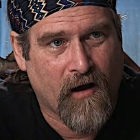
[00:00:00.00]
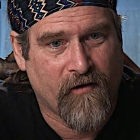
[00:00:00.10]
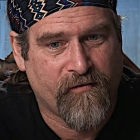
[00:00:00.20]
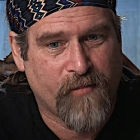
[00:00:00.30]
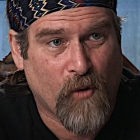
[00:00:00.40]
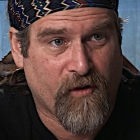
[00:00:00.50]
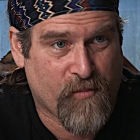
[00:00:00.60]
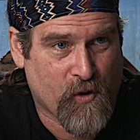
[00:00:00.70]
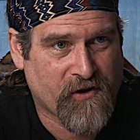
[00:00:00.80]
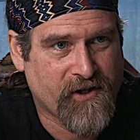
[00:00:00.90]
of both a
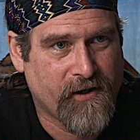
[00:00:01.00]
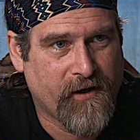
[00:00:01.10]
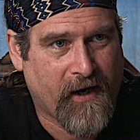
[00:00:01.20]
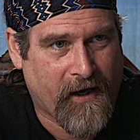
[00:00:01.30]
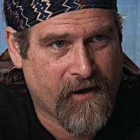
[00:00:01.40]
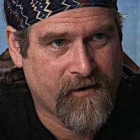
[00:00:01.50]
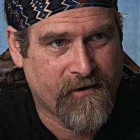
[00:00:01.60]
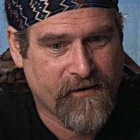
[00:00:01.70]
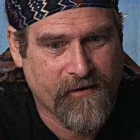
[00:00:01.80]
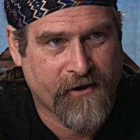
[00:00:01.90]
person
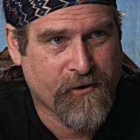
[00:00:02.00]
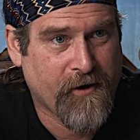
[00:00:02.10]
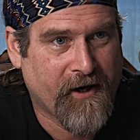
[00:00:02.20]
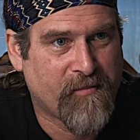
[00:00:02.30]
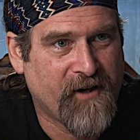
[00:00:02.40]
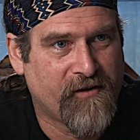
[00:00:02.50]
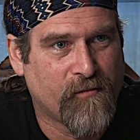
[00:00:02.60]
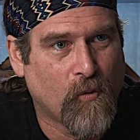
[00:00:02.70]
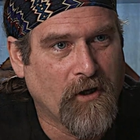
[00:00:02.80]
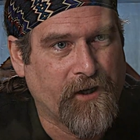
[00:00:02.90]
and a tree, a piece
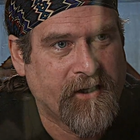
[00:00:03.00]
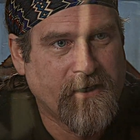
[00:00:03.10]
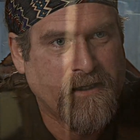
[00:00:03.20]
of wood.